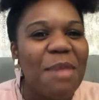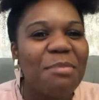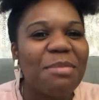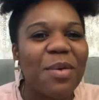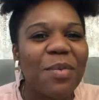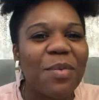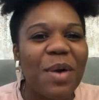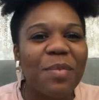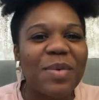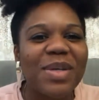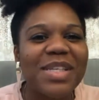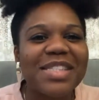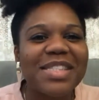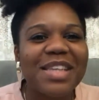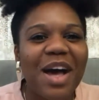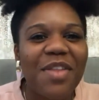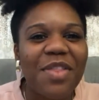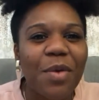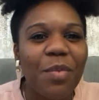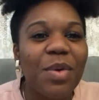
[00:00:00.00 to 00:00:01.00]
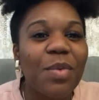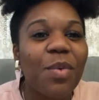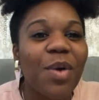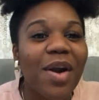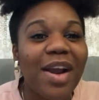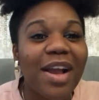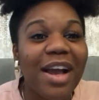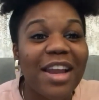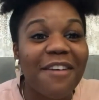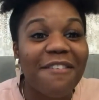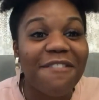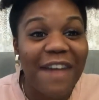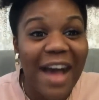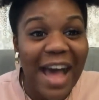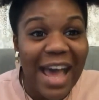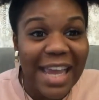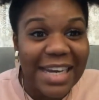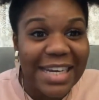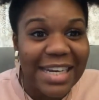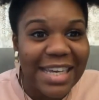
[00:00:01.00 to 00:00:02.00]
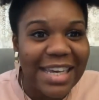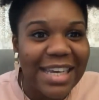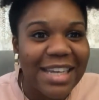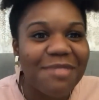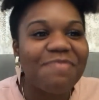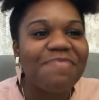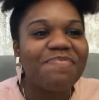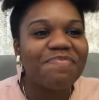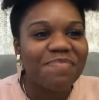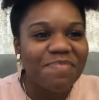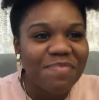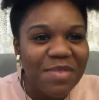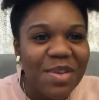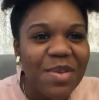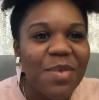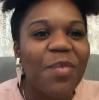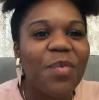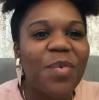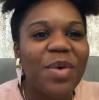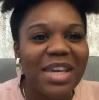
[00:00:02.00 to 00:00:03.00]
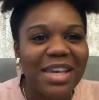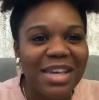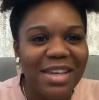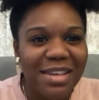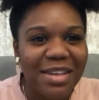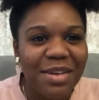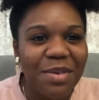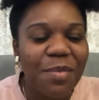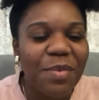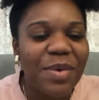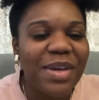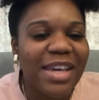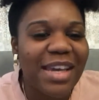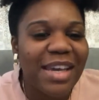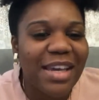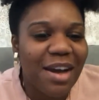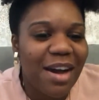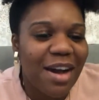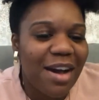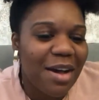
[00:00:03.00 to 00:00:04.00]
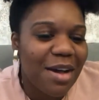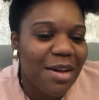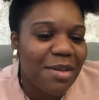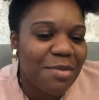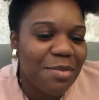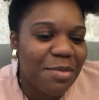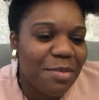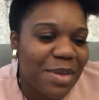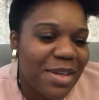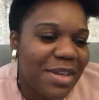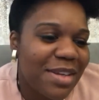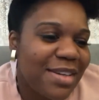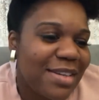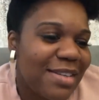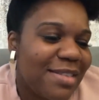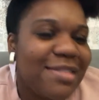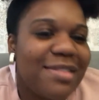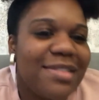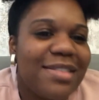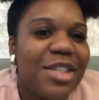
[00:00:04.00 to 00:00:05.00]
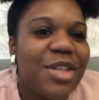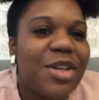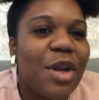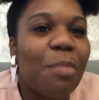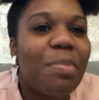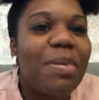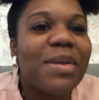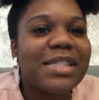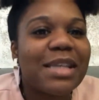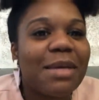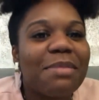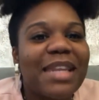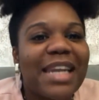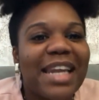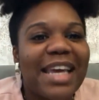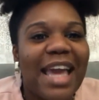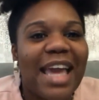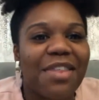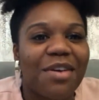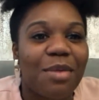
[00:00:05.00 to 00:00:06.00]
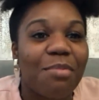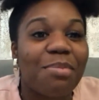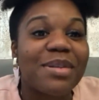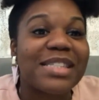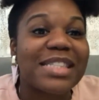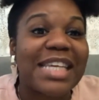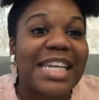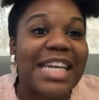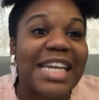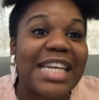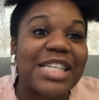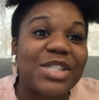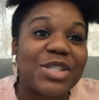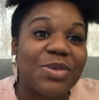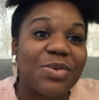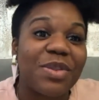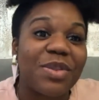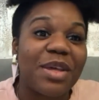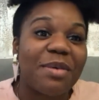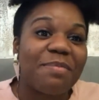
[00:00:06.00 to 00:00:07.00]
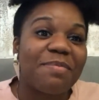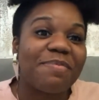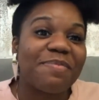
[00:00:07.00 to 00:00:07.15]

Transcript: but when we saw that we weren't going to find it, we we uh we you know put something together and presented it to them